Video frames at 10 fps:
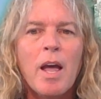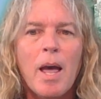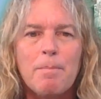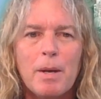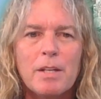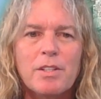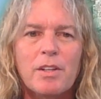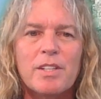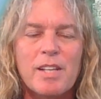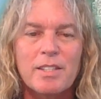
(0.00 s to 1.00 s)
and
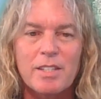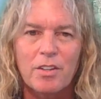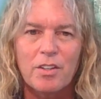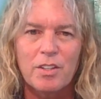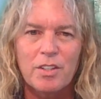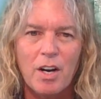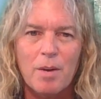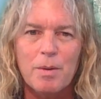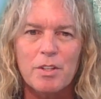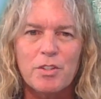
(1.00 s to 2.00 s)
basically sends out good
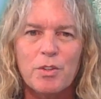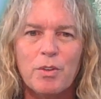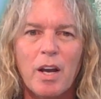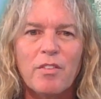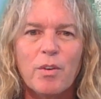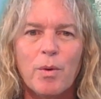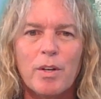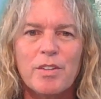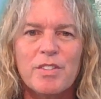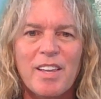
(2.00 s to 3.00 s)
karma to
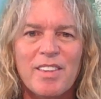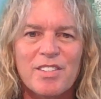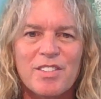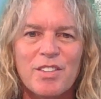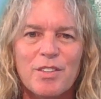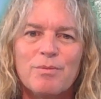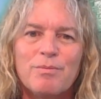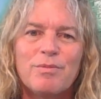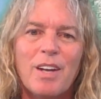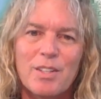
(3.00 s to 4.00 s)
everyone you say this to,
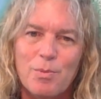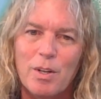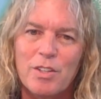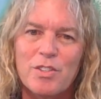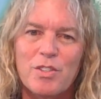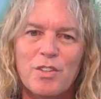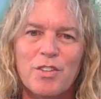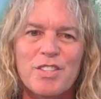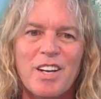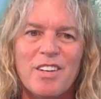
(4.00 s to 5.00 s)
as well as to
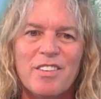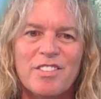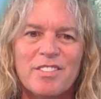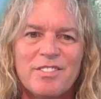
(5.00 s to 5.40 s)
yourself.